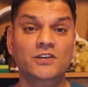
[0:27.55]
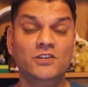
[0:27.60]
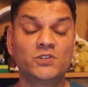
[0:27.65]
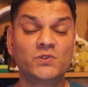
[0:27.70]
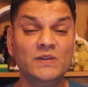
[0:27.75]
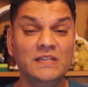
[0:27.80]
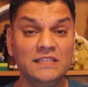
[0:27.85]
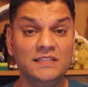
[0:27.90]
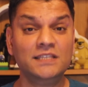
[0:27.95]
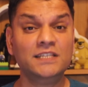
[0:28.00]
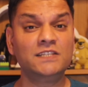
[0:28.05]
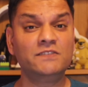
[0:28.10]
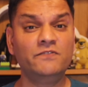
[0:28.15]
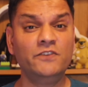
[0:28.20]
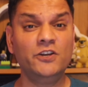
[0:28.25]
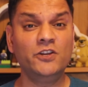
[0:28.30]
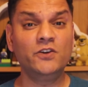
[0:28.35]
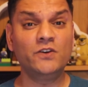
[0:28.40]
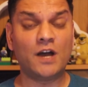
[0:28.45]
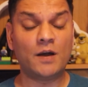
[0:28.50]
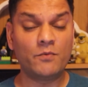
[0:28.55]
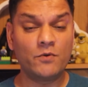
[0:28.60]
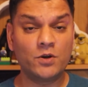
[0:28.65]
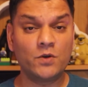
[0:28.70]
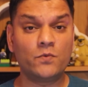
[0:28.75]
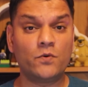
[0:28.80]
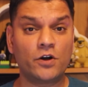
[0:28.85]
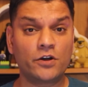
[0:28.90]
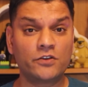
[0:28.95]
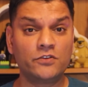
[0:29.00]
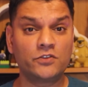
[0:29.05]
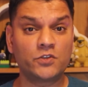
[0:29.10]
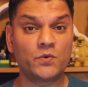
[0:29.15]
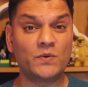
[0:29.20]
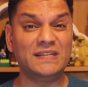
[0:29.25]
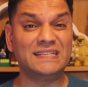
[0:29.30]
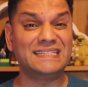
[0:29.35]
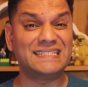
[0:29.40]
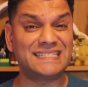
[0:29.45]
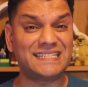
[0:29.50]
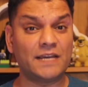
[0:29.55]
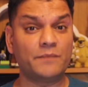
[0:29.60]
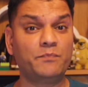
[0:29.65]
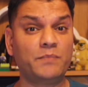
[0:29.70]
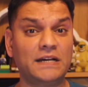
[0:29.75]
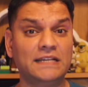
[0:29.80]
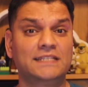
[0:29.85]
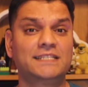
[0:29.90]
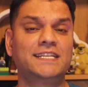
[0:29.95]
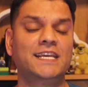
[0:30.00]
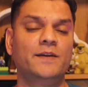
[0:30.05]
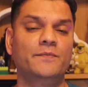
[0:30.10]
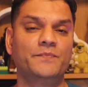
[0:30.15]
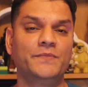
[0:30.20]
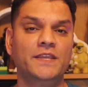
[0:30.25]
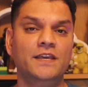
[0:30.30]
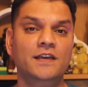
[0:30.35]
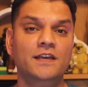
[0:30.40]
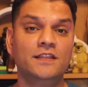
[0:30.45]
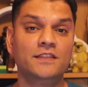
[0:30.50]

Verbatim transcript: So in this video, I'm gonna walk you through it step by step